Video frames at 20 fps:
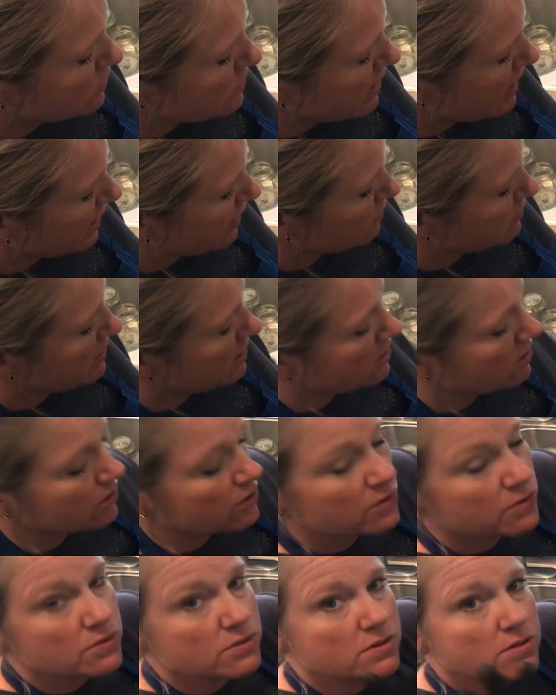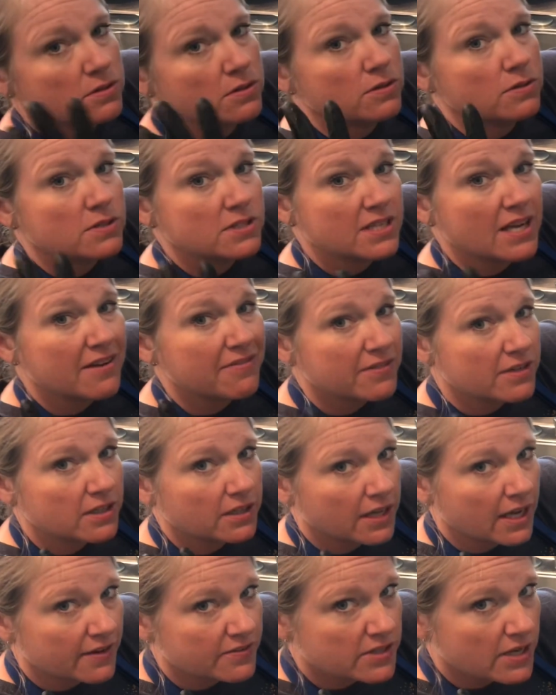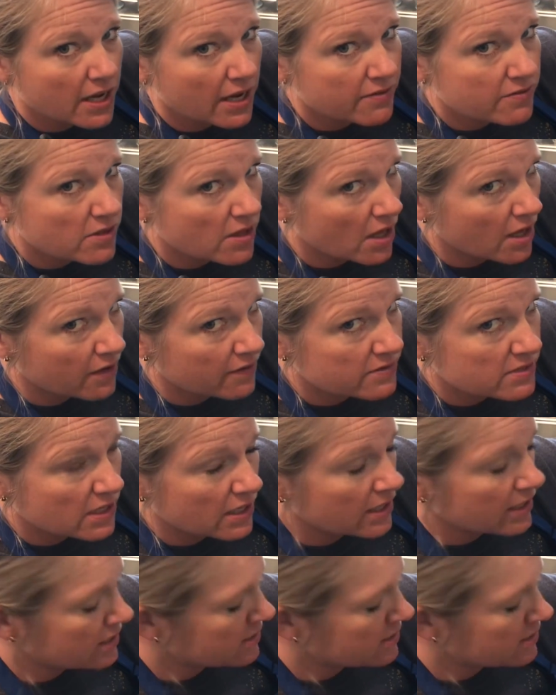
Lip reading: the jalapenos. You definitely have to have gloves, like I